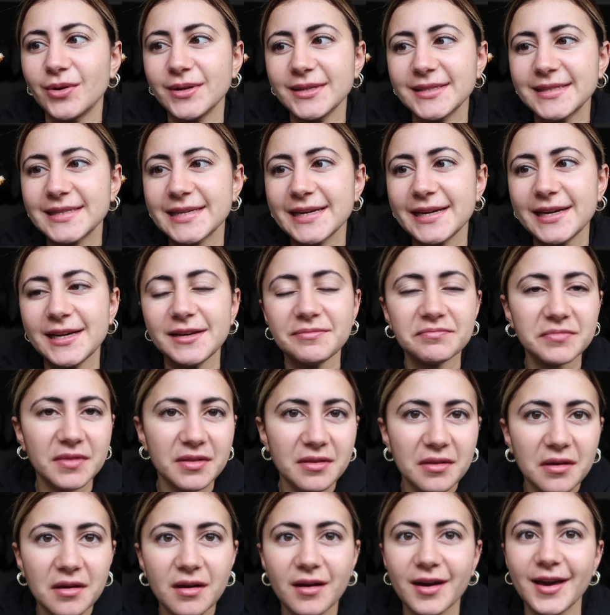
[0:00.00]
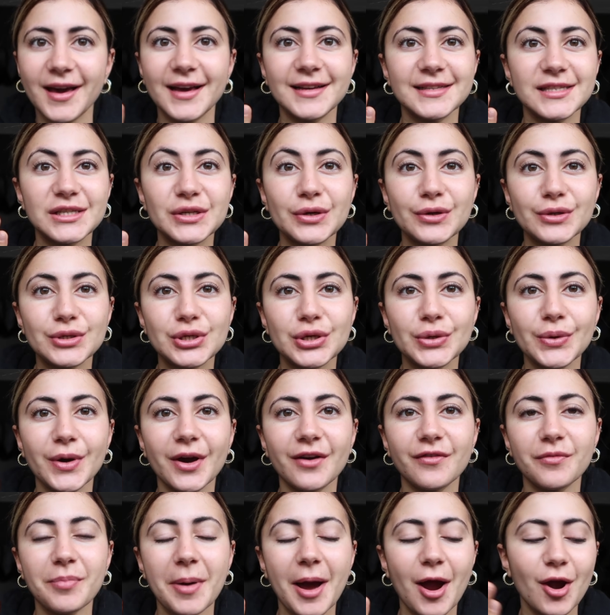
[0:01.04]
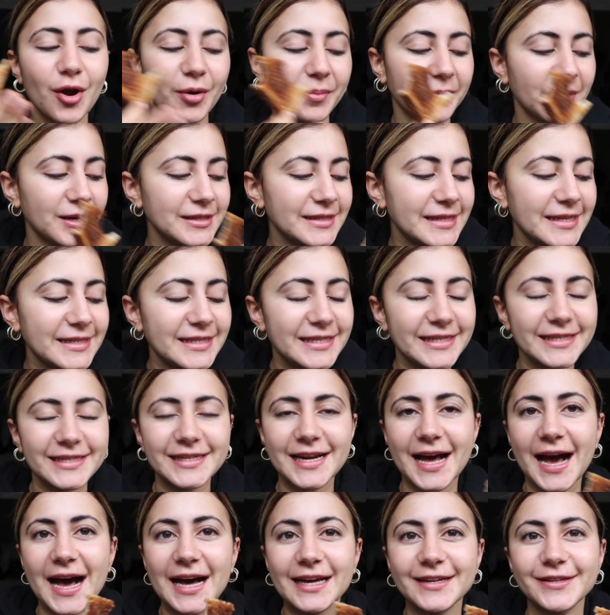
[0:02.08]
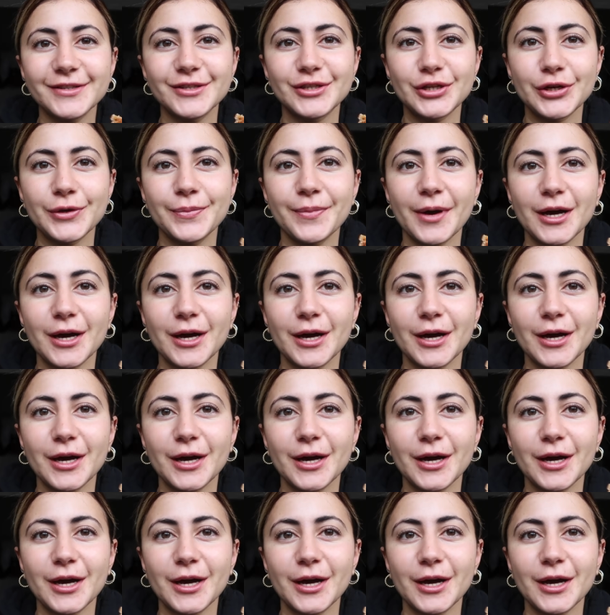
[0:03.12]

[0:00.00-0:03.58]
Honestly, it's not too overpowering because they didn't add too